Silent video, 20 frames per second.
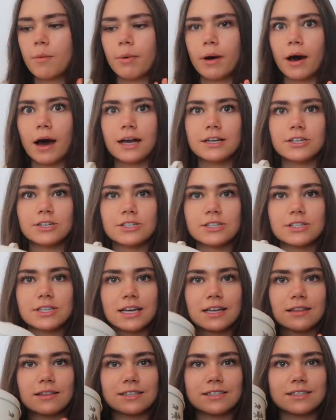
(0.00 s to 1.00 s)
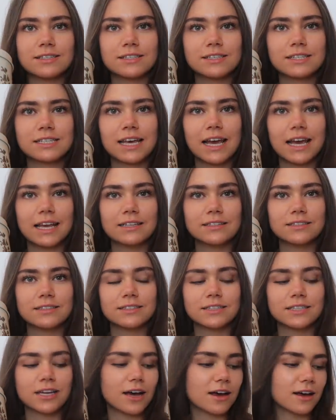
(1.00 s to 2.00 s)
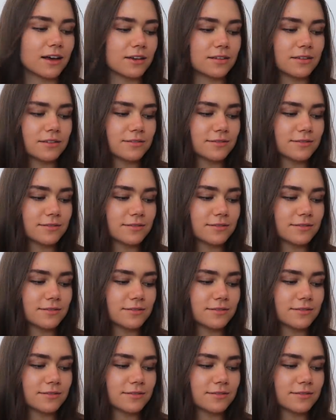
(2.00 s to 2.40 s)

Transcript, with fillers: but I just think this is a tin that